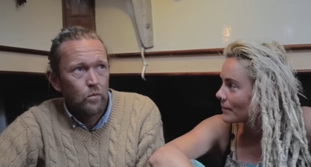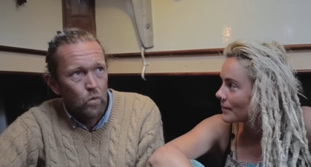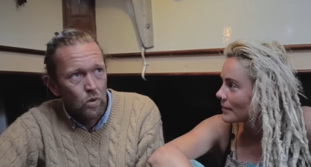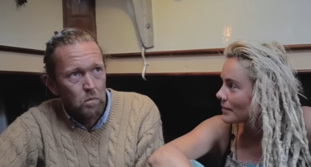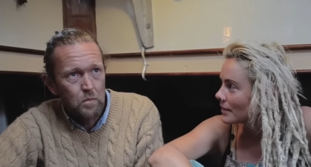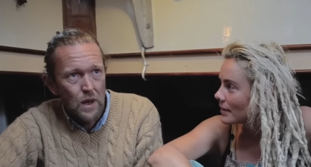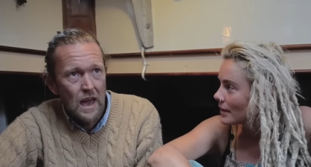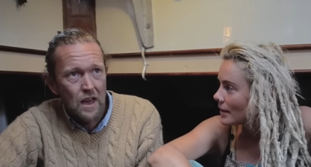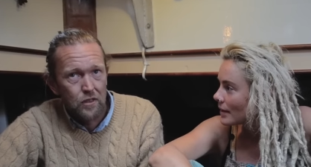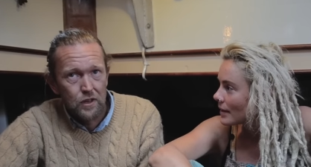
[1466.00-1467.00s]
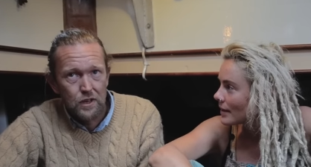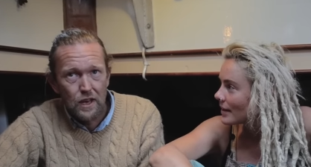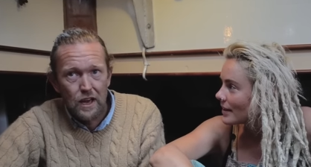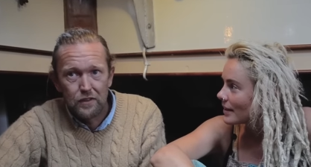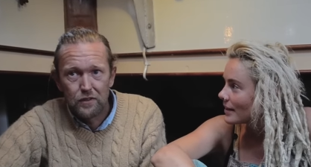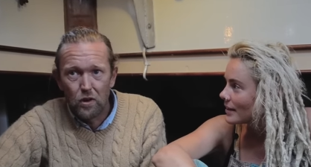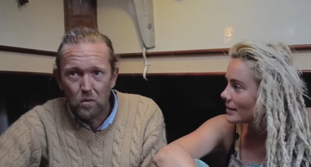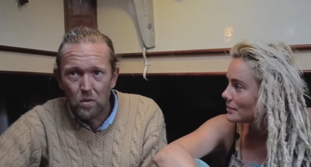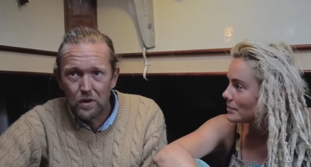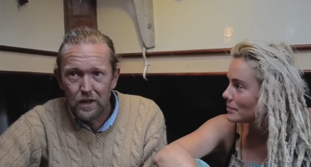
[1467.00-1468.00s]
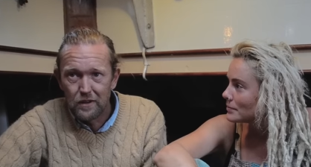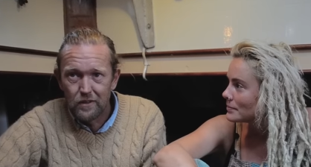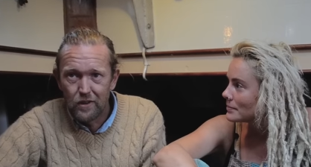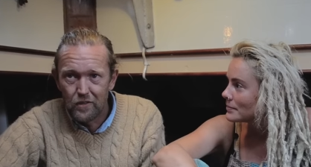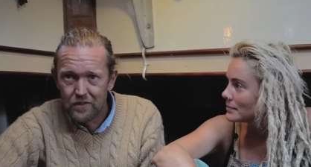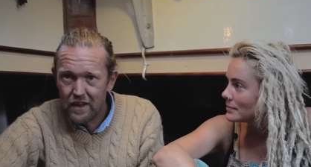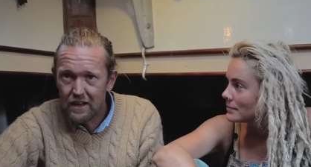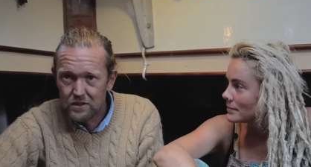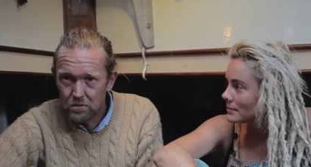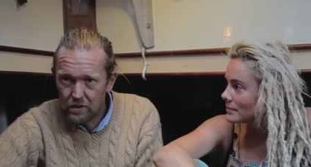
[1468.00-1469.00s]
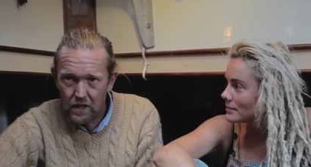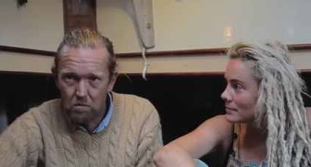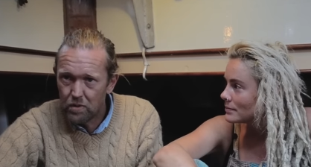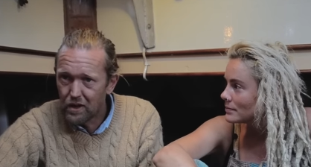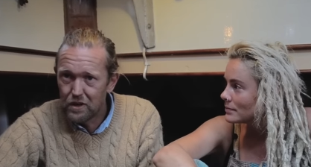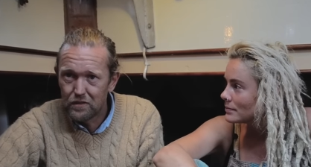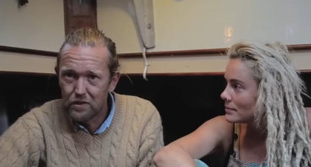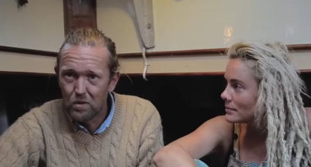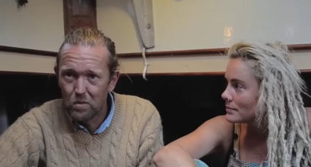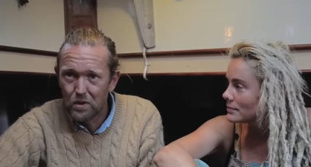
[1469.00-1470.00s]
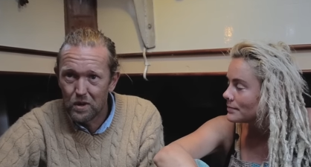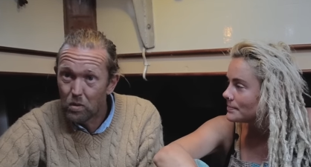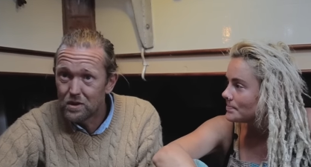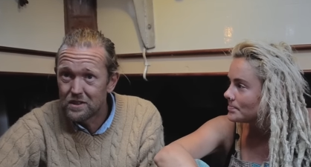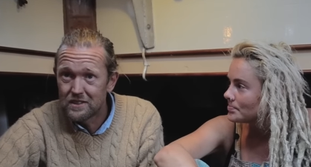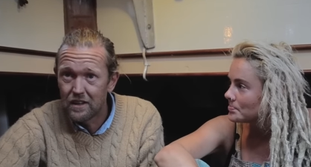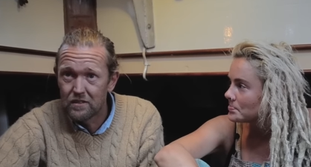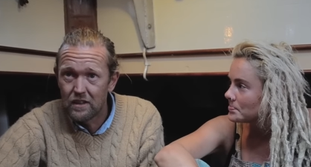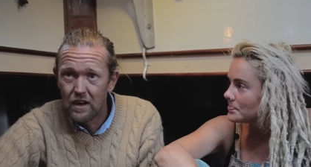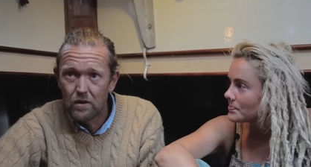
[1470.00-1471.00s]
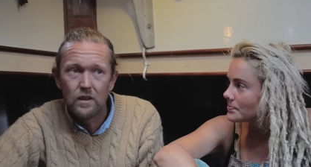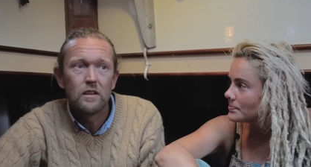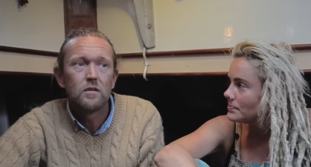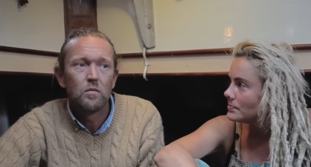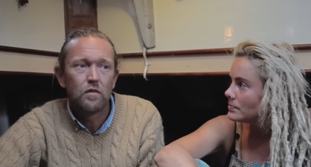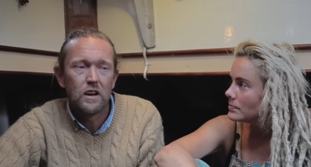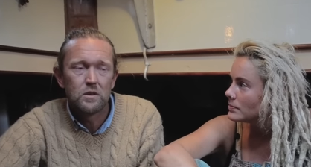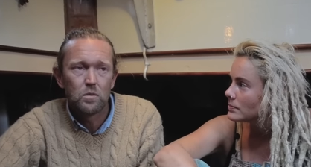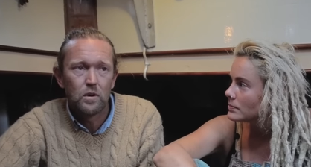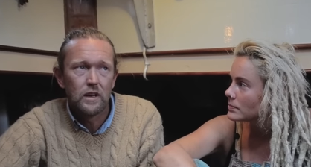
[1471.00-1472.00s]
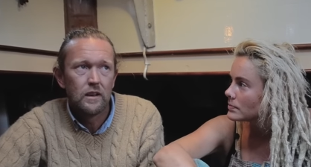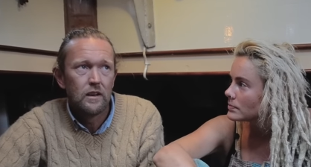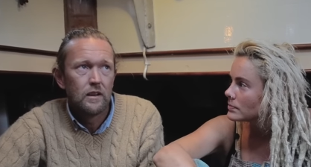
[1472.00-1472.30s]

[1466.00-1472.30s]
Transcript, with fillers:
Speaker 1: we'll bear the uh, salt water on deck. So we'll get a bucket of salt water, wash ourselves down, and then some fresh water.